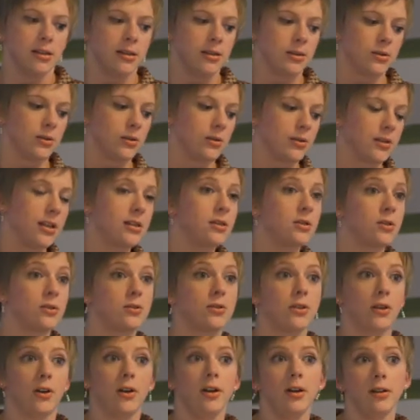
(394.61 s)
So that's a
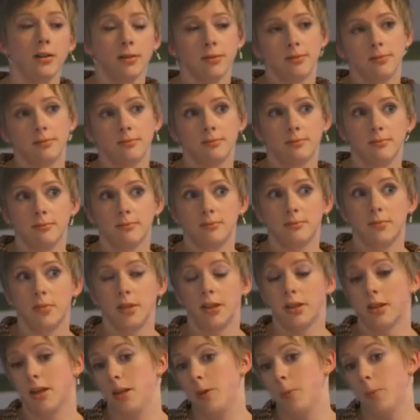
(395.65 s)
toy,
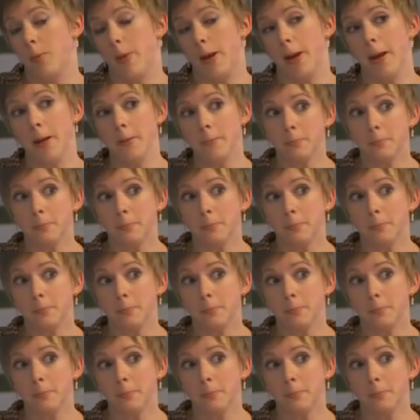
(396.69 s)
it can be,